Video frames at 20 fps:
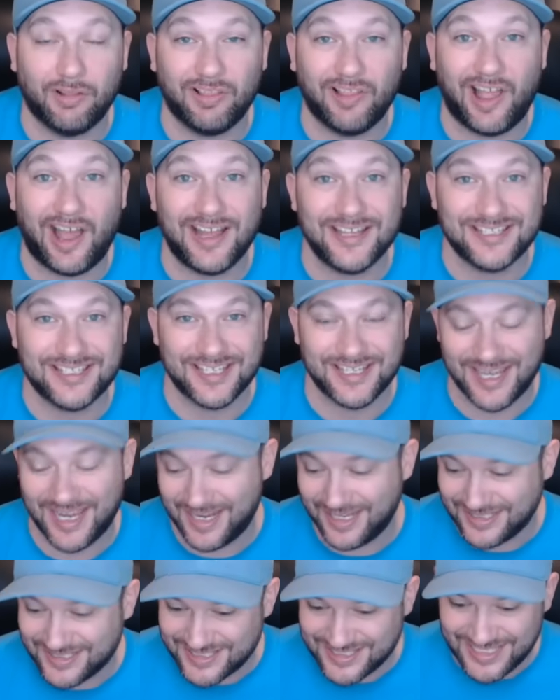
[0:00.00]
lot
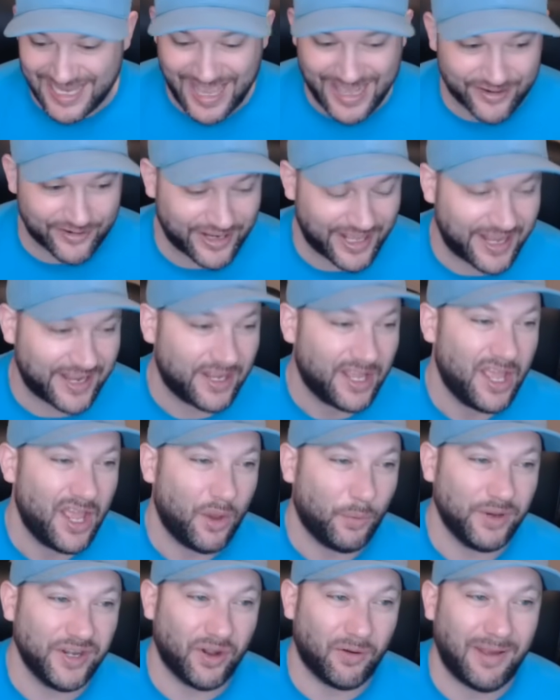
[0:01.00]
today. It's Saturday.
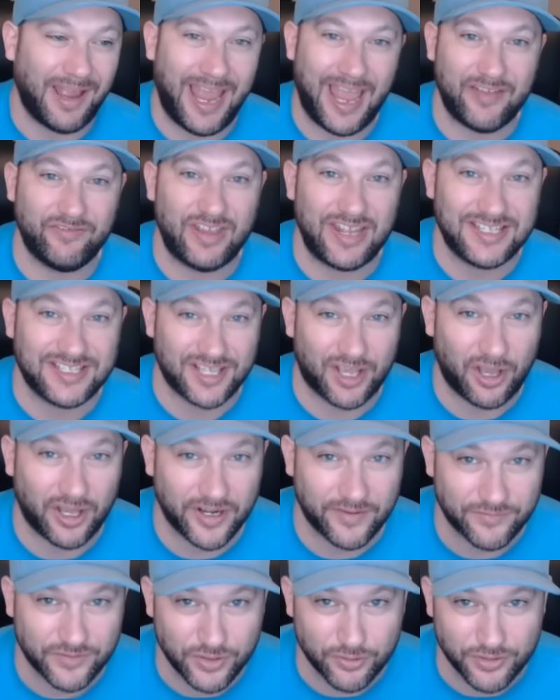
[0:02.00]
We don't have a
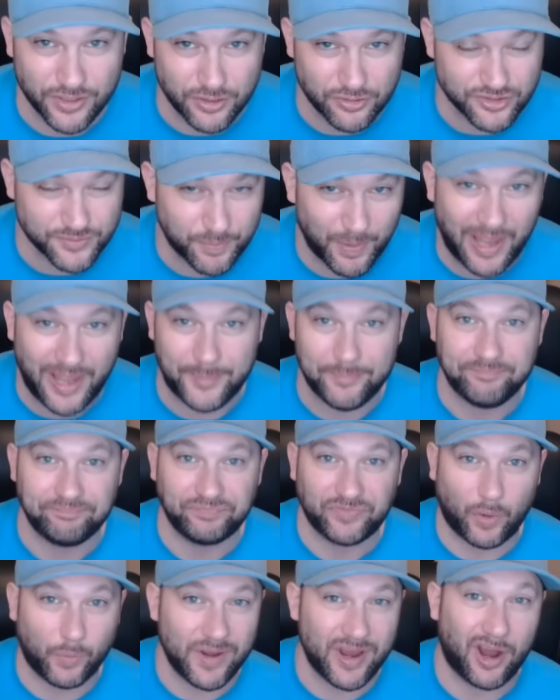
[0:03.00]
ton of new news,
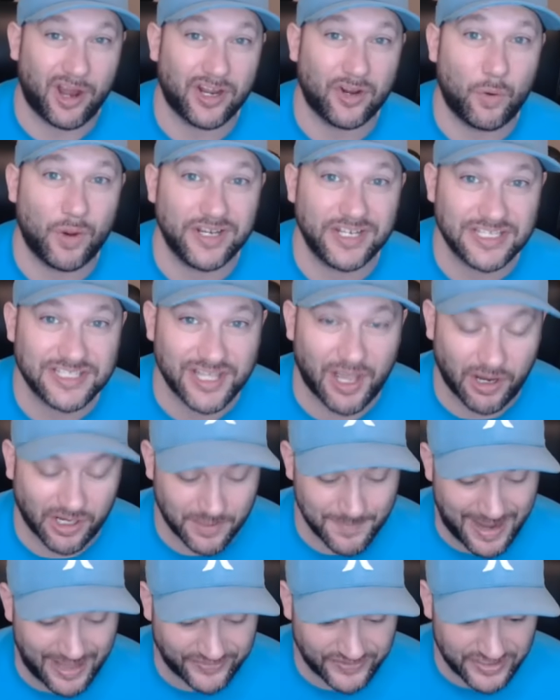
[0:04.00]
but we are going to
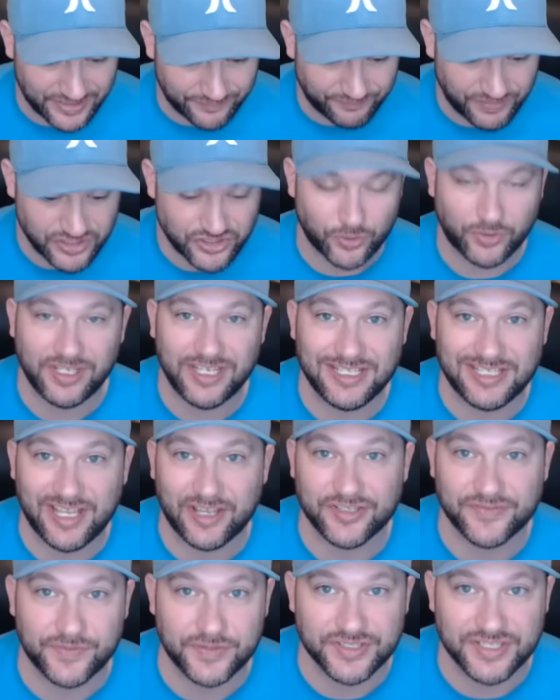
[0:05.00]
talk about the official
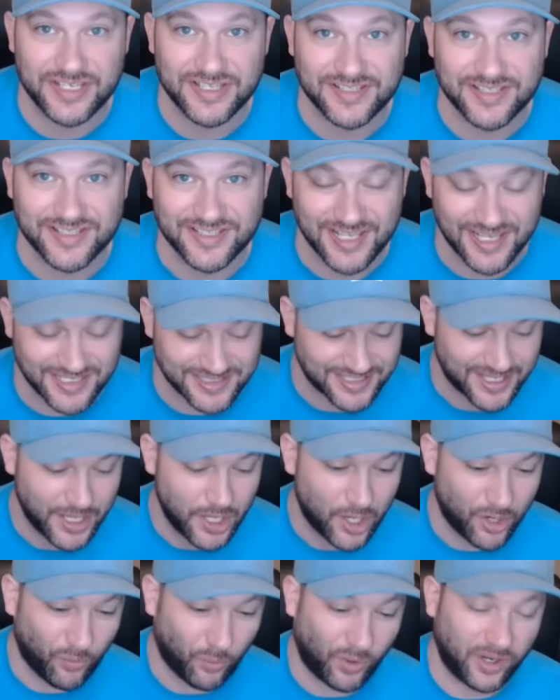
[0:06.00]
details for season six.
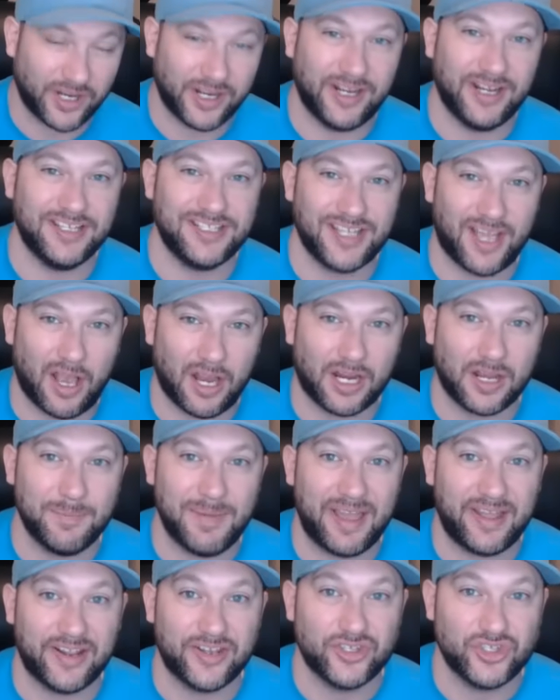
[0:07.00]
We're going to talk
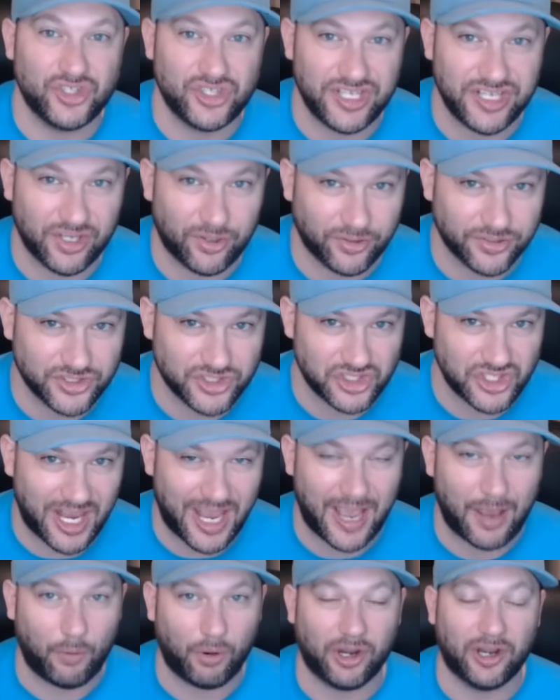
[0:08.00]
about a shield
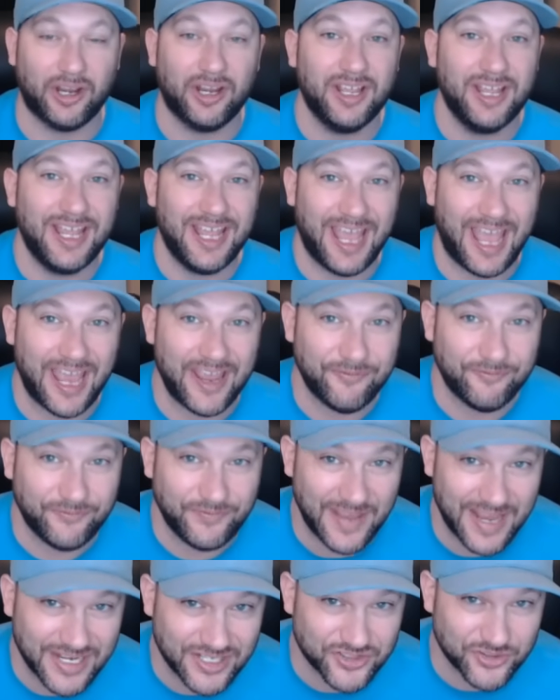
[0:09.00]
shower, a
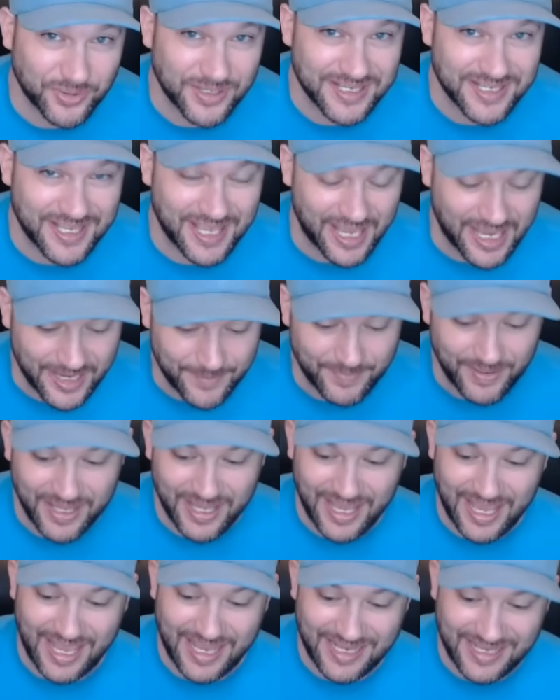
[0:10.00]
victory cape,
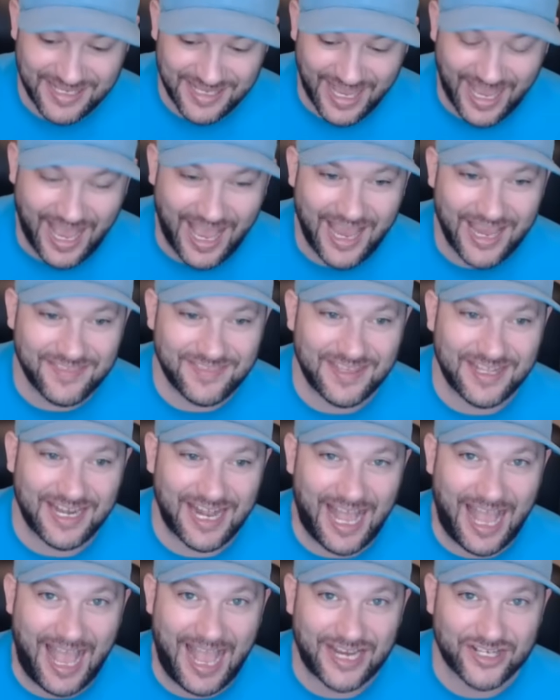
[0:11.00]
a guy that
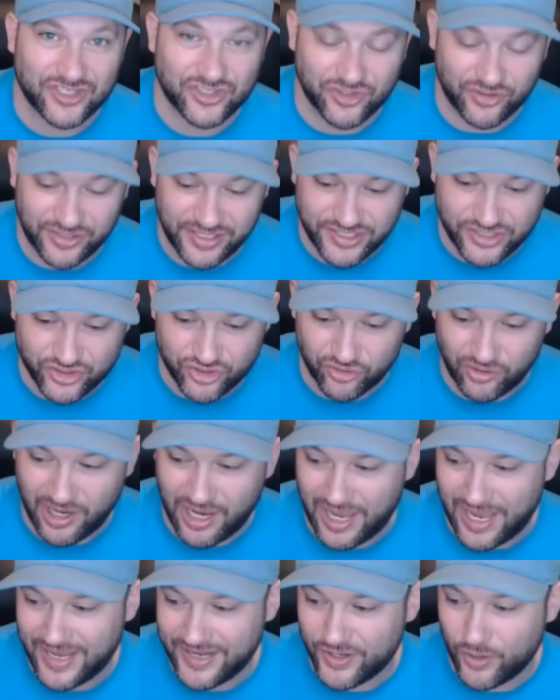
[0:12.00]
actually
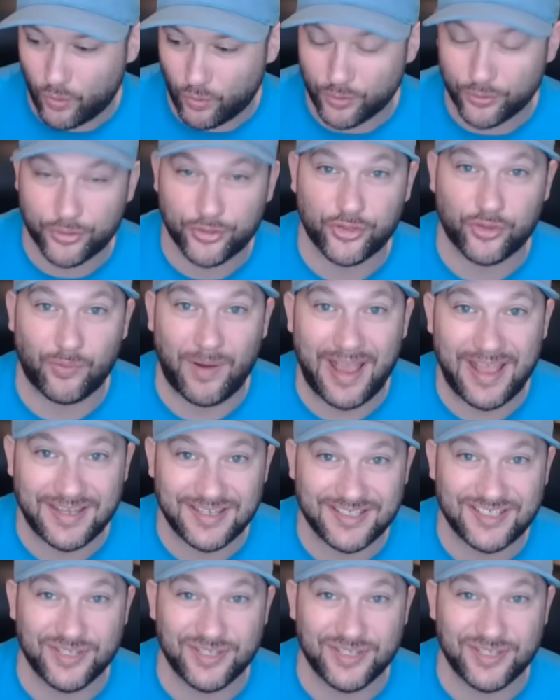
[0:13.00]
tried or threatened